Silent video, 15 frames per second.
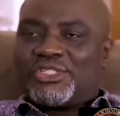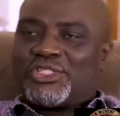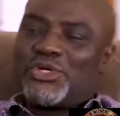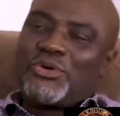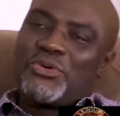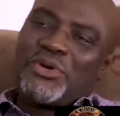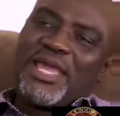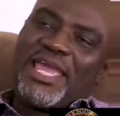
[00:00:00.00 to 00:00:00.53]

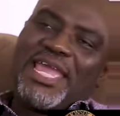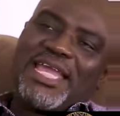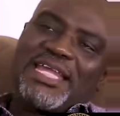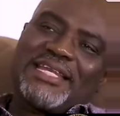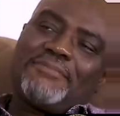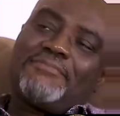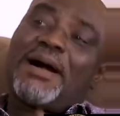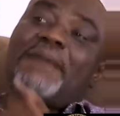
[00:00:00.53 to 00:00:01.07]
So
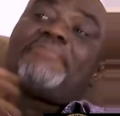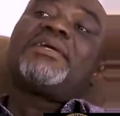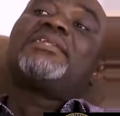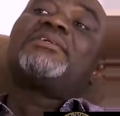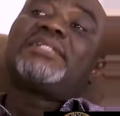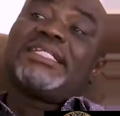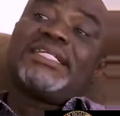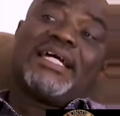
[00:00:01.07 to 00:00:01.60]
in the
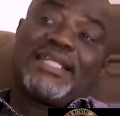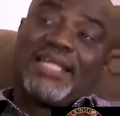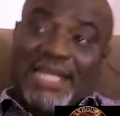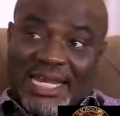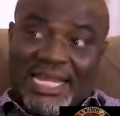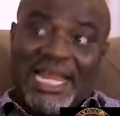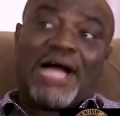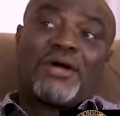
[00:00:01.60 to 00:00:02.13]
Babylonian
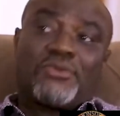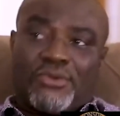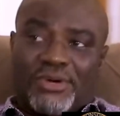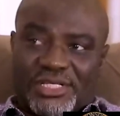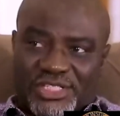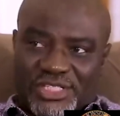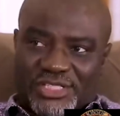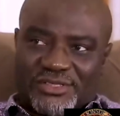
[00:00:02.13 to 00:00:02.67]

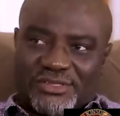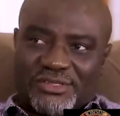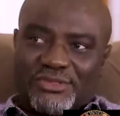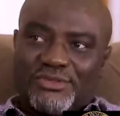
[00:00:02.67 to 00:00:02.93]
language,